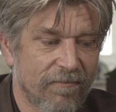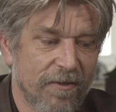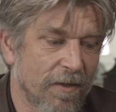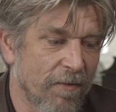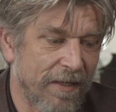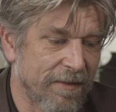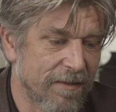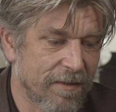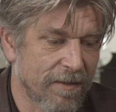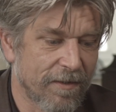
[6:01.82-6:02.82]

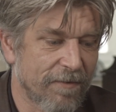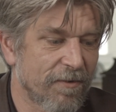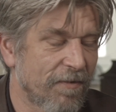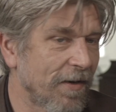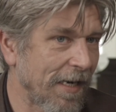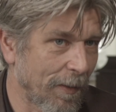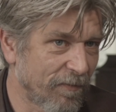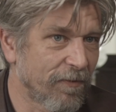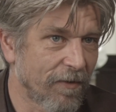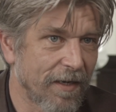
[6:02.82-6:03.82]
That's a very
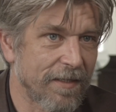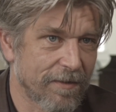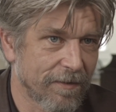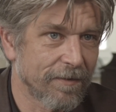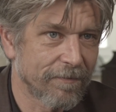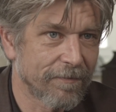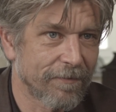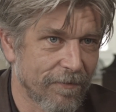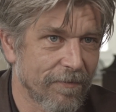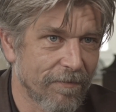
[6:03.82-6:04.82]
helpful lesson,
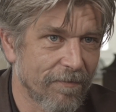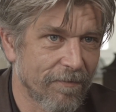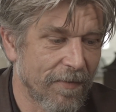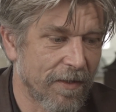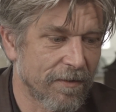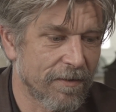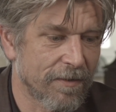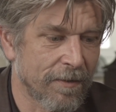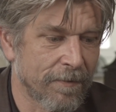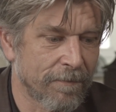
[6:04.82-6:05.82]

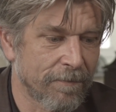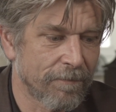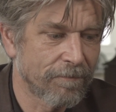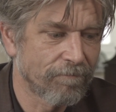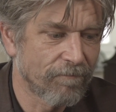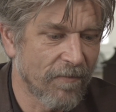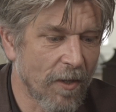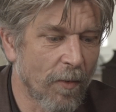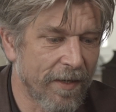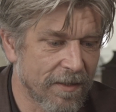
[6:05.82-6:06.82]
because
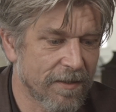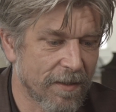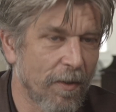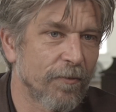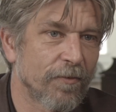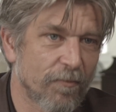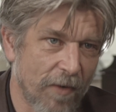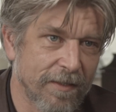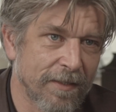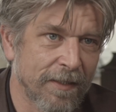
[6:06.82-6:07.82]
now it is about
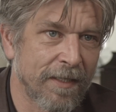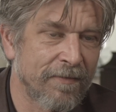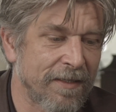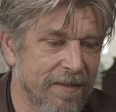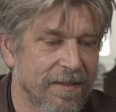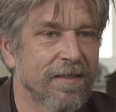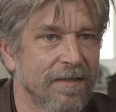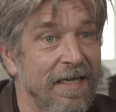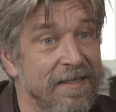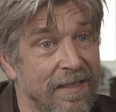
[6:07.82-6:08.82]
writing, and that's
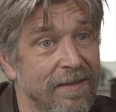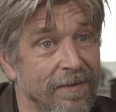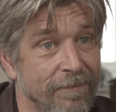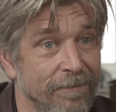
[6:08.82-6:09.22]
it.